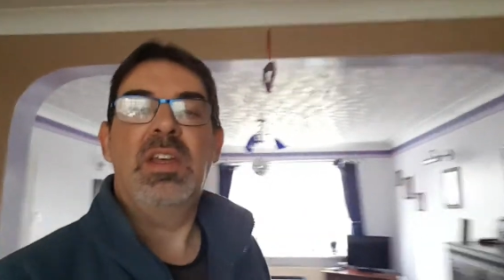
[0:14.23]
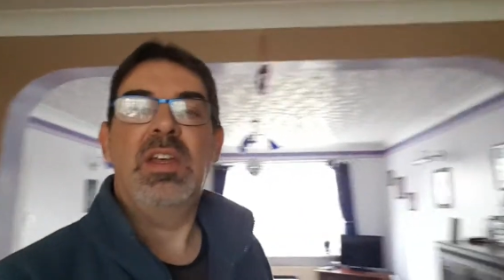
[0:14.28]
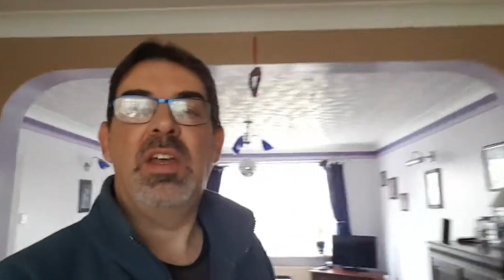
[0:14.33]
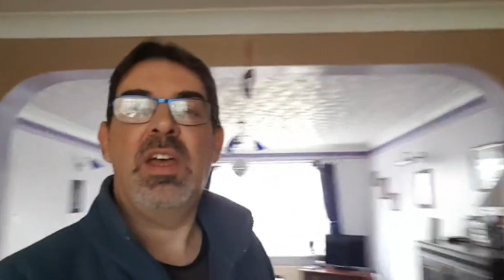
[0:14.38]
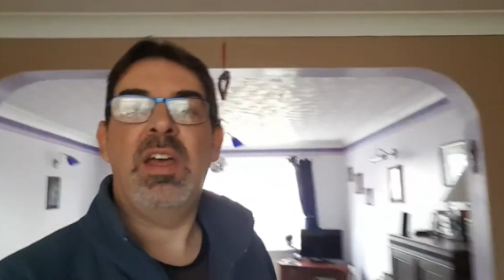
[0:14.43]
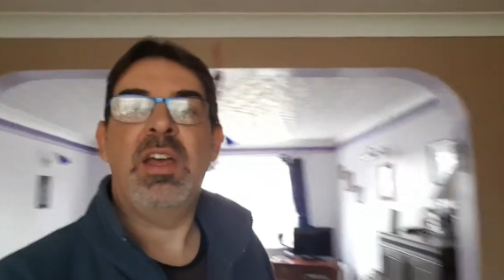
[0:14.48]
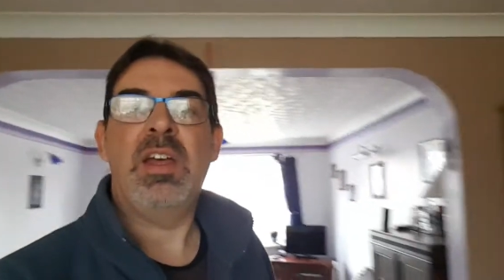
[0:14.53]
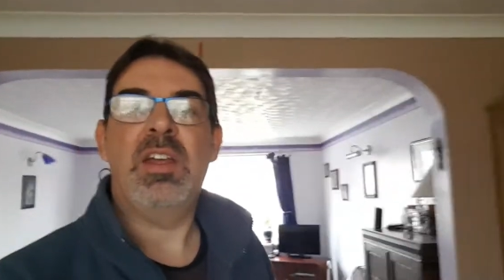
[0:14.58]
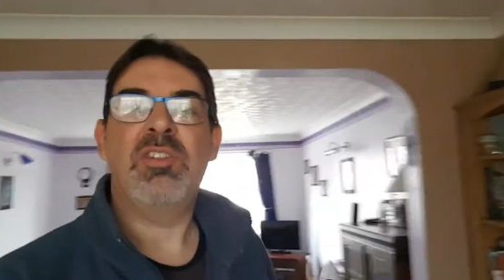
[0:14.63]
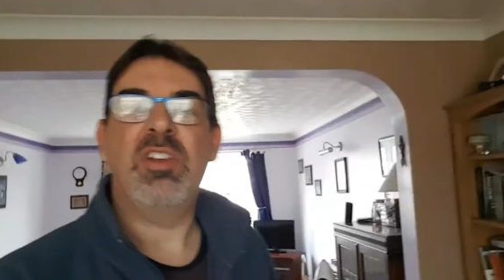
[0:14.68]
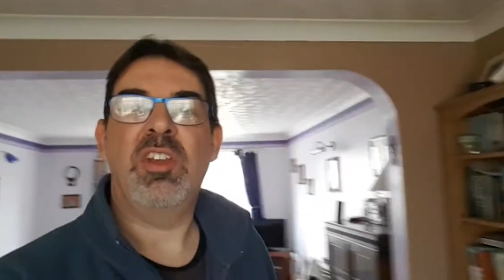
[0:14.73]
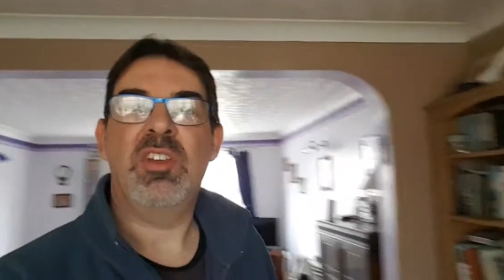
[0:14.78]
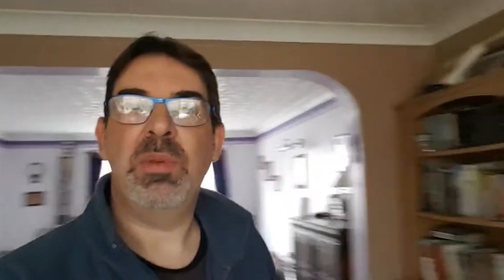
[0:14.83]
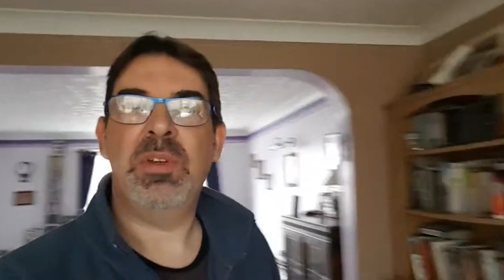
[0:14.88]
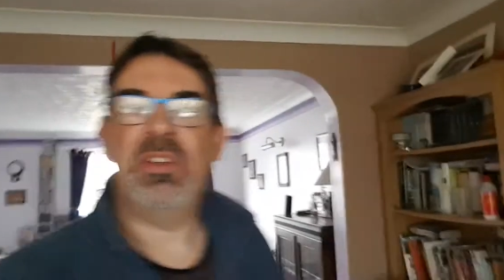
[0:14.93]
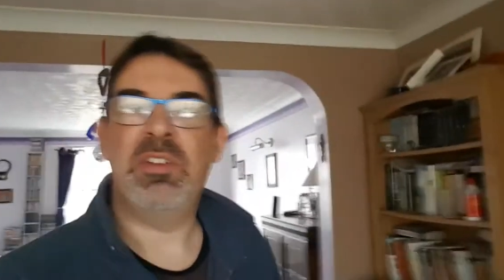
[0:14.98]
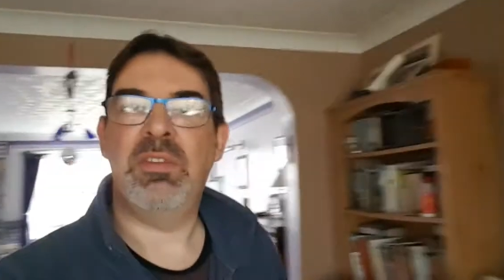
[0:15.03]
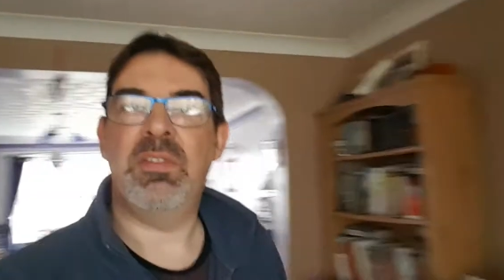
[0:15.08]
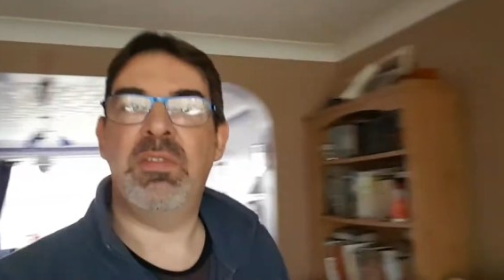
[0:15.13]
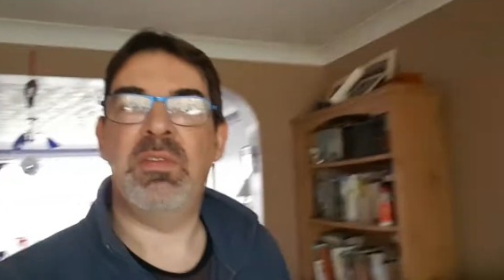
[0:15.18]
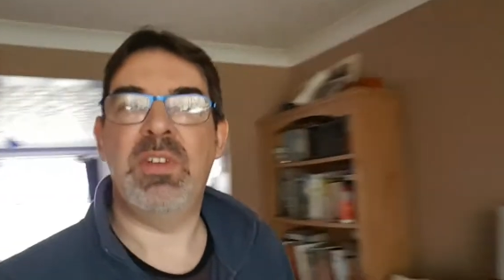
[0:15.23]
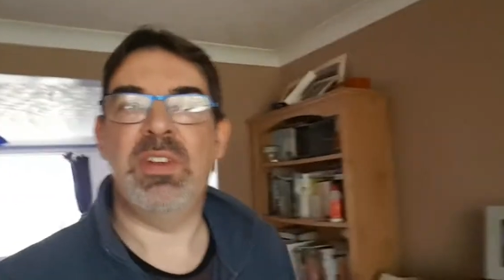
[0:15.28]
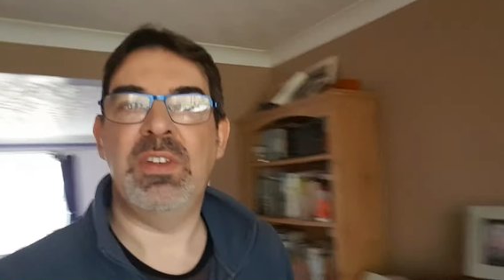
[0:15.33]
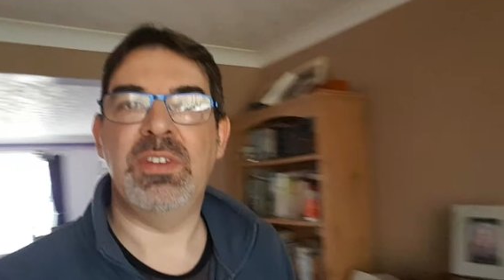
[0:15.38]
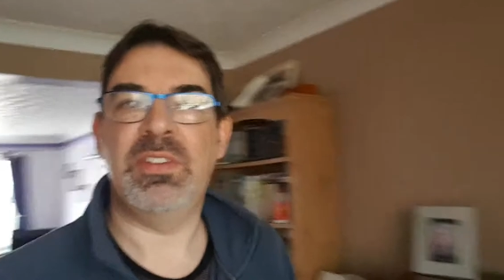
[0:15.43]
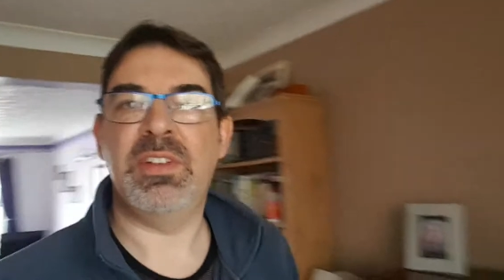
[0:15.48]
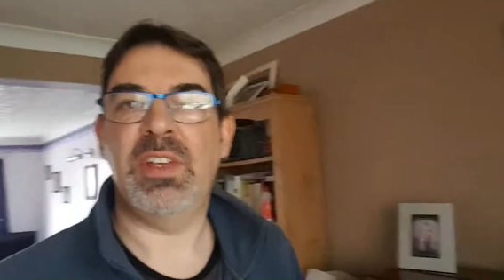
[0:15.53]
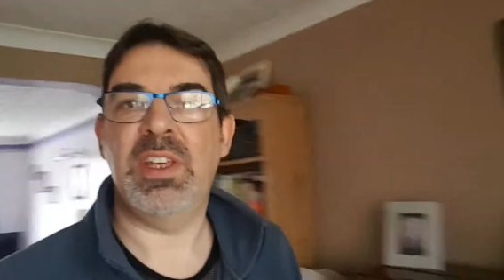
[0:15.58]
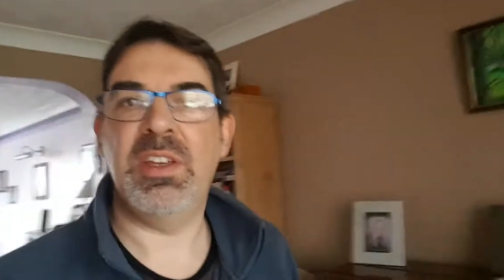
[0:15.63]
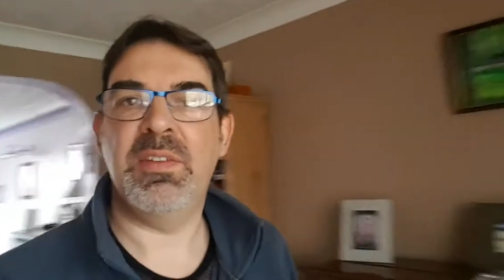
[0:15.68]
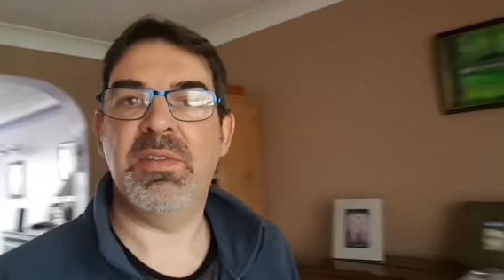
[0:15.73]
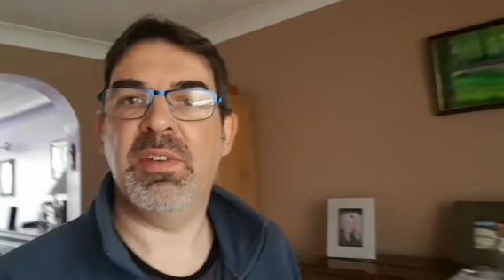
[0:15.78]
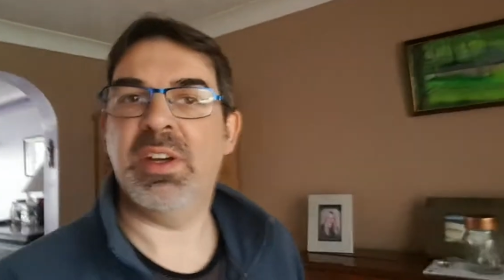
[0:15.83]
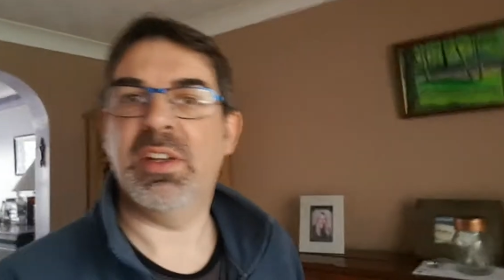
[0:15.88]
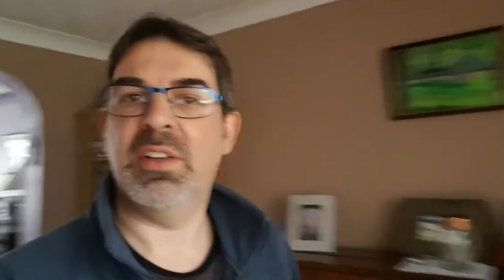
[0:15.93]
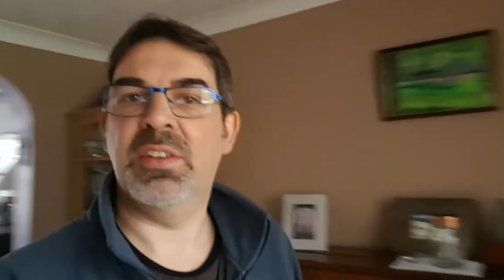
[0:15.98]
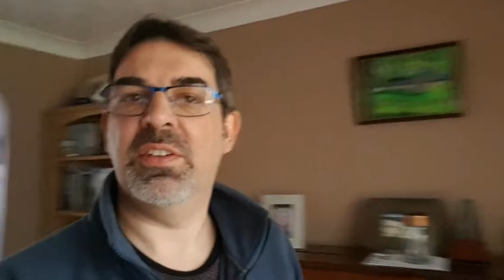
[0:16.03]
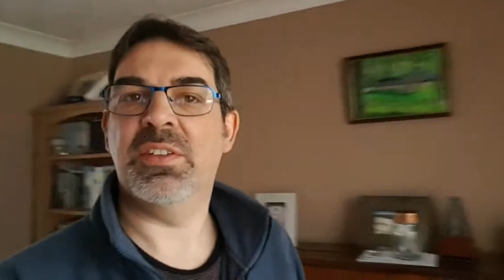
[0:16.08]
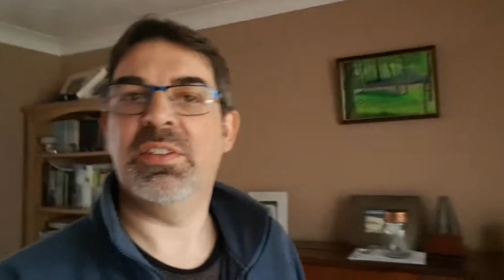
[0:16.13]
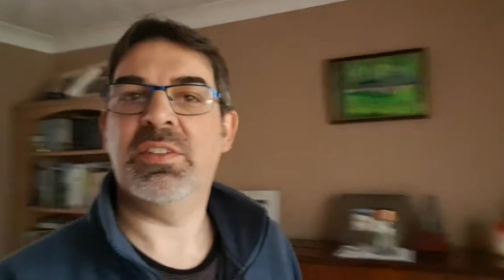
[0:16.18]
transmitter and receiver
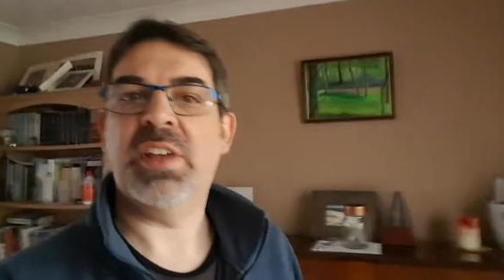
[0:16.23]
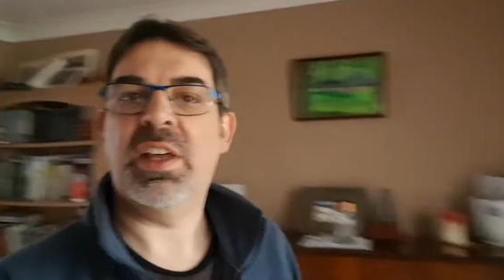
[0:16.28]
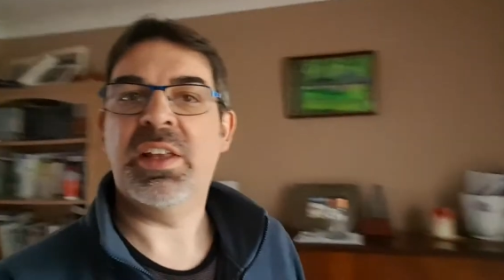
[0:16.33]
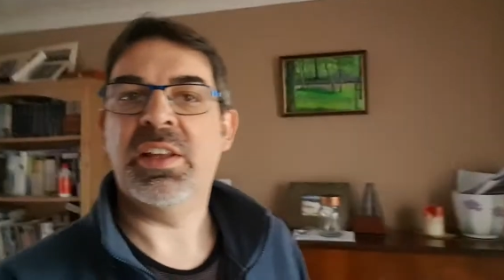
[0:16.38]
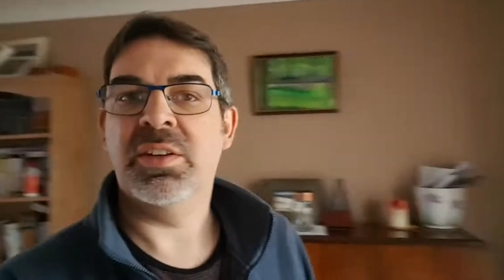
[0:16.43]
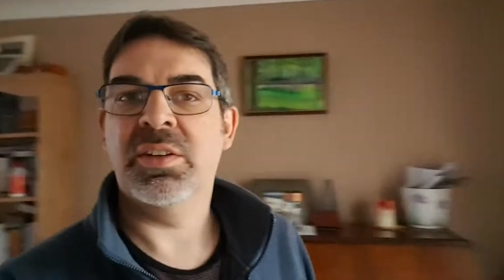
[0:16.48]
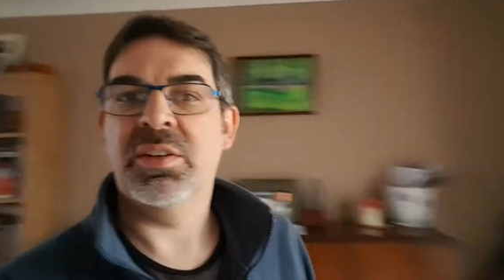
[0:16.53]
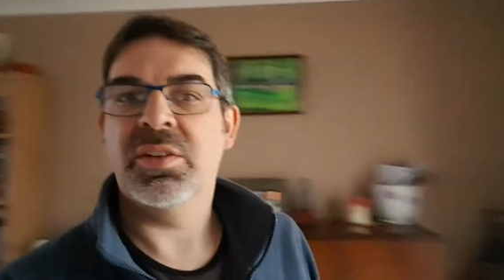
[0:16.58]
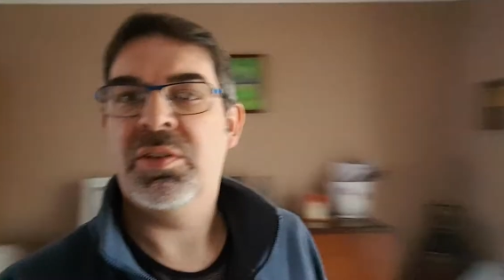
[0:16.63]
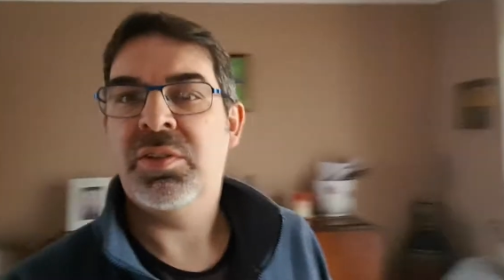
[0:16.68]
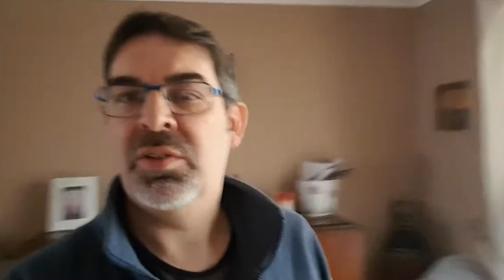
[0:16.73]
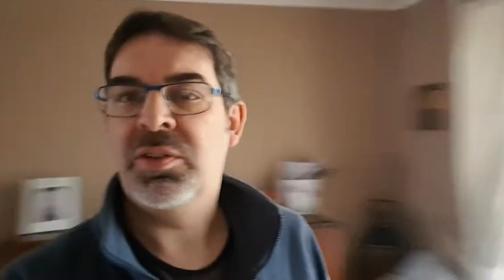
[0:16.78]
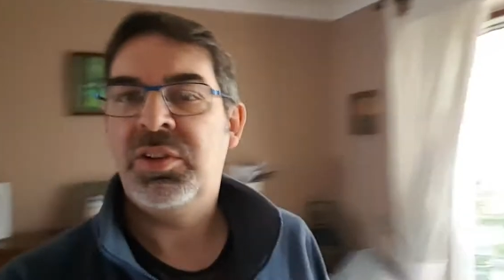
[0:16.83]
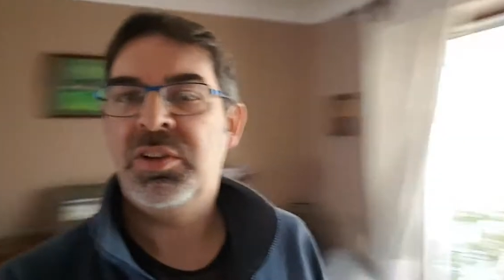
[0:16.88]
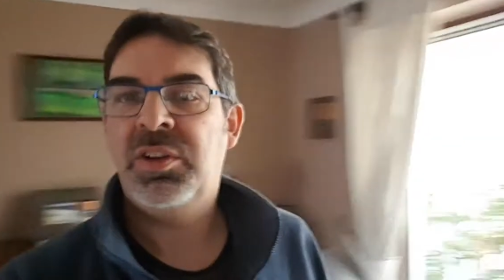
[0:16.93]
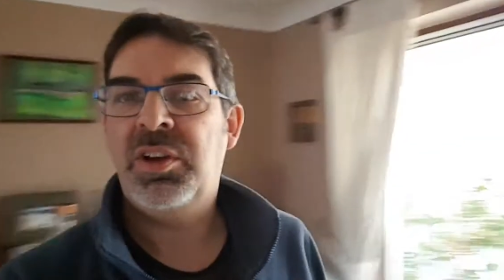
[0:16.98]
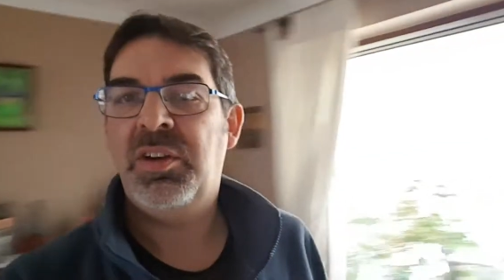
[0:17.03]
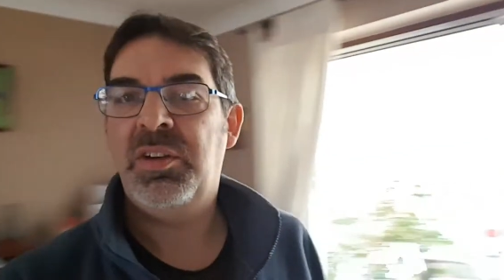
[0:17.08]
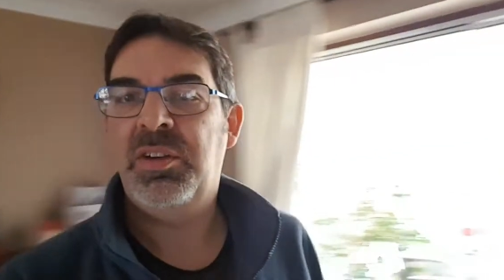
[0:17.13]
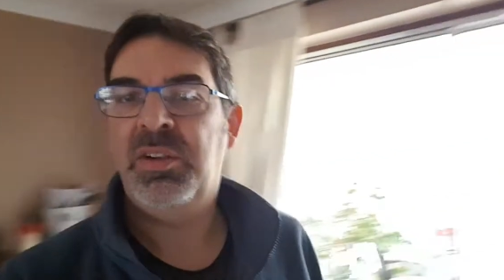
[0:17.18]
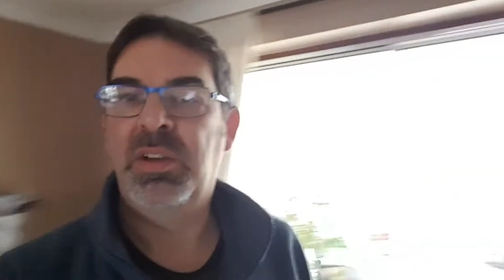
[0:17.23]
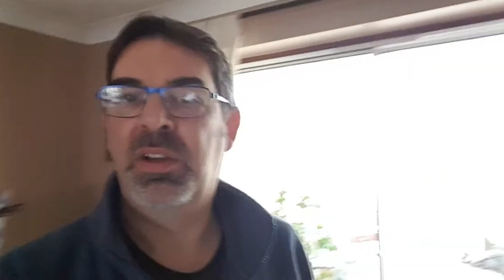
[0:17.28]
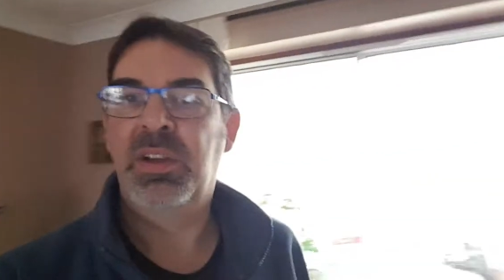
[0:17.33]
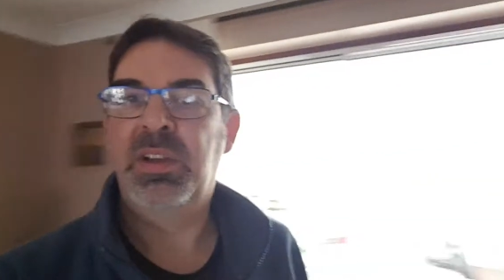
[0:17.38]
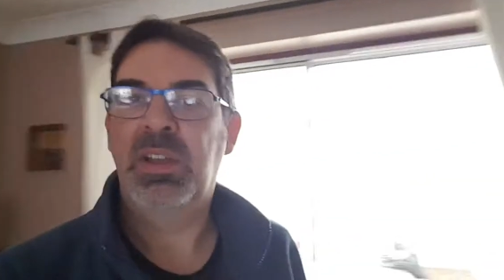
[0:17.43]
to send audio